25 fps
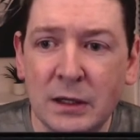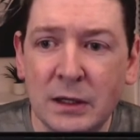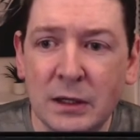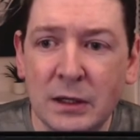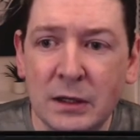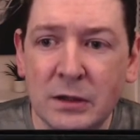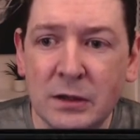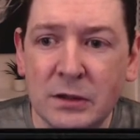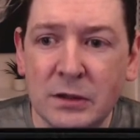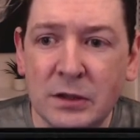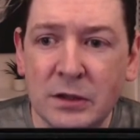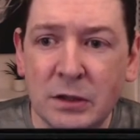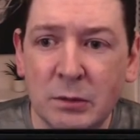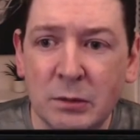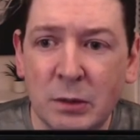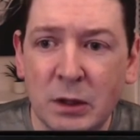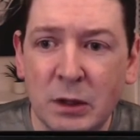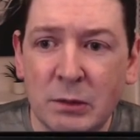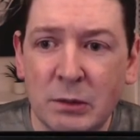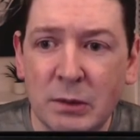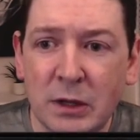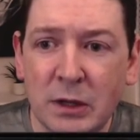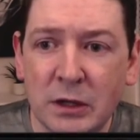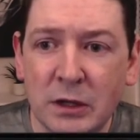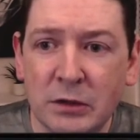So what
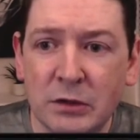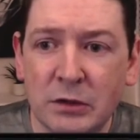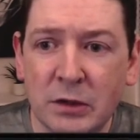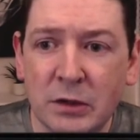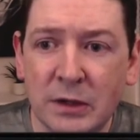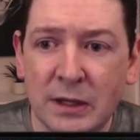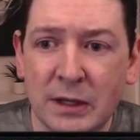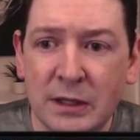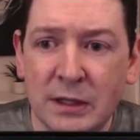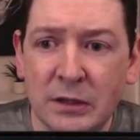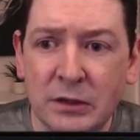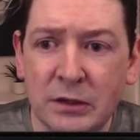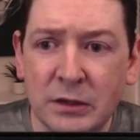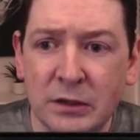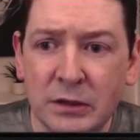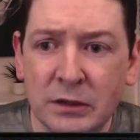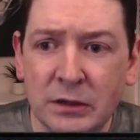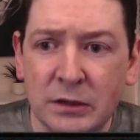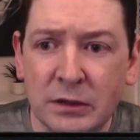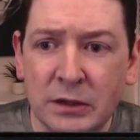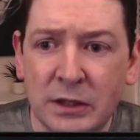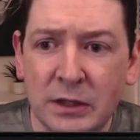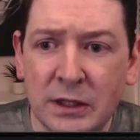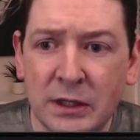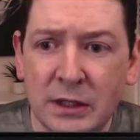we're going to then do
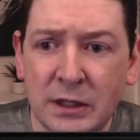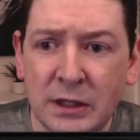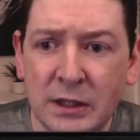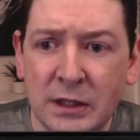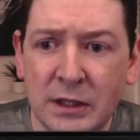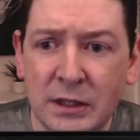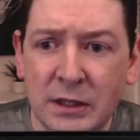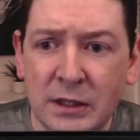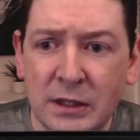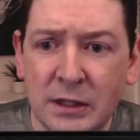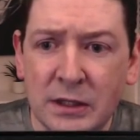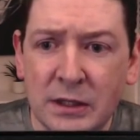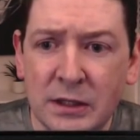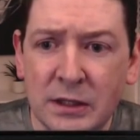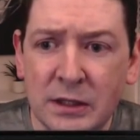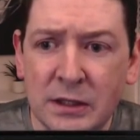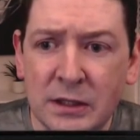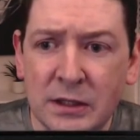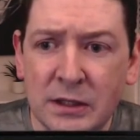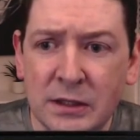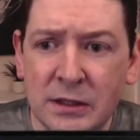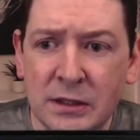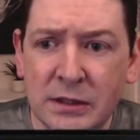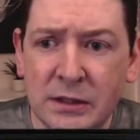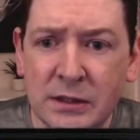
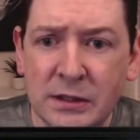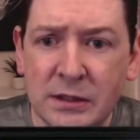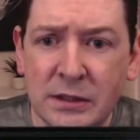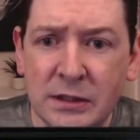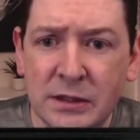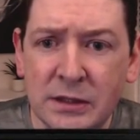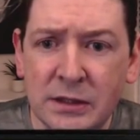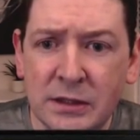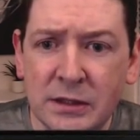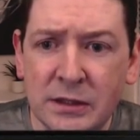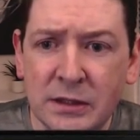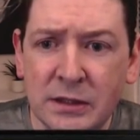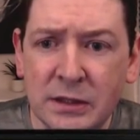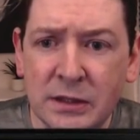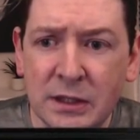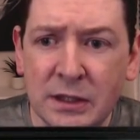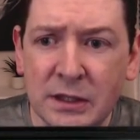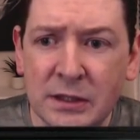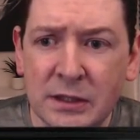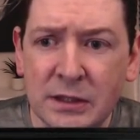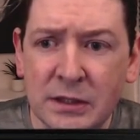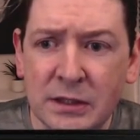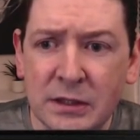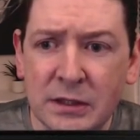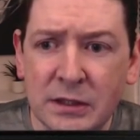is
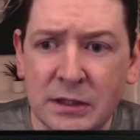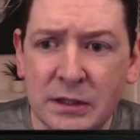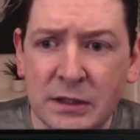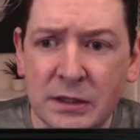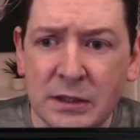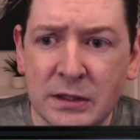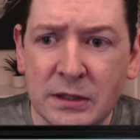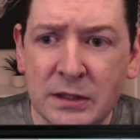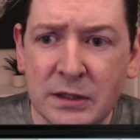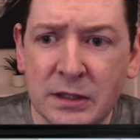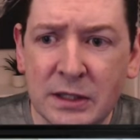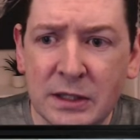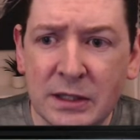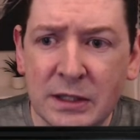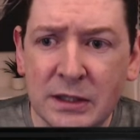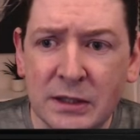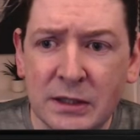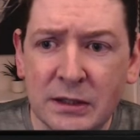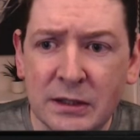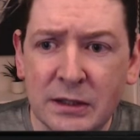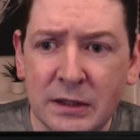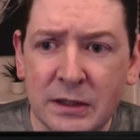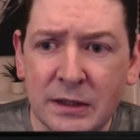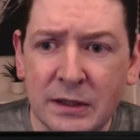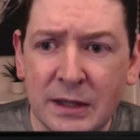let's delete
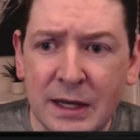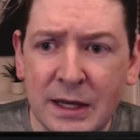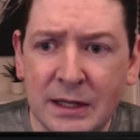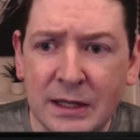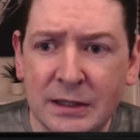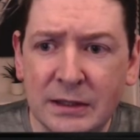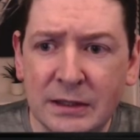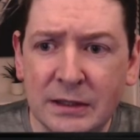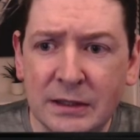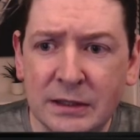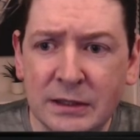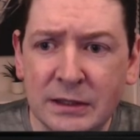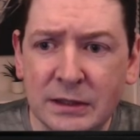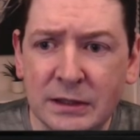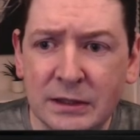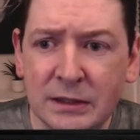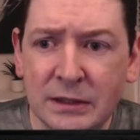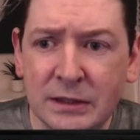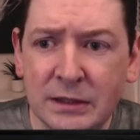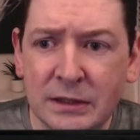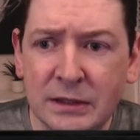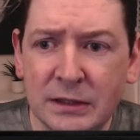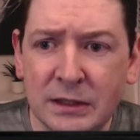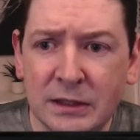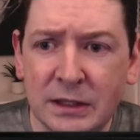that
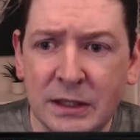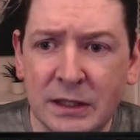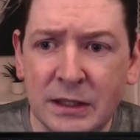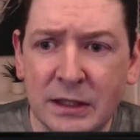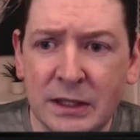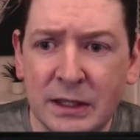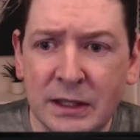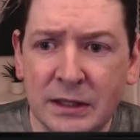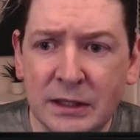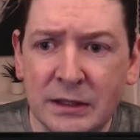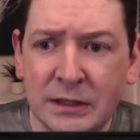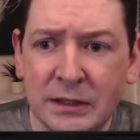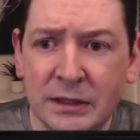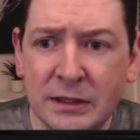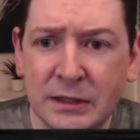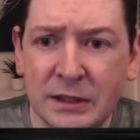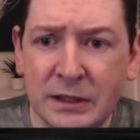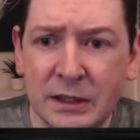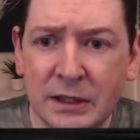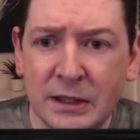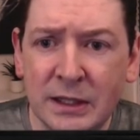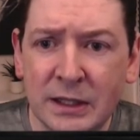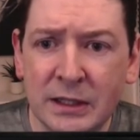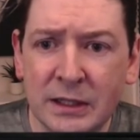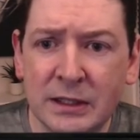and that and
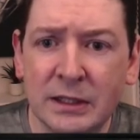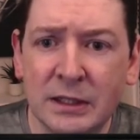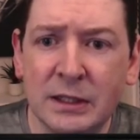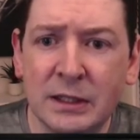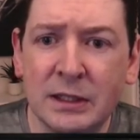that.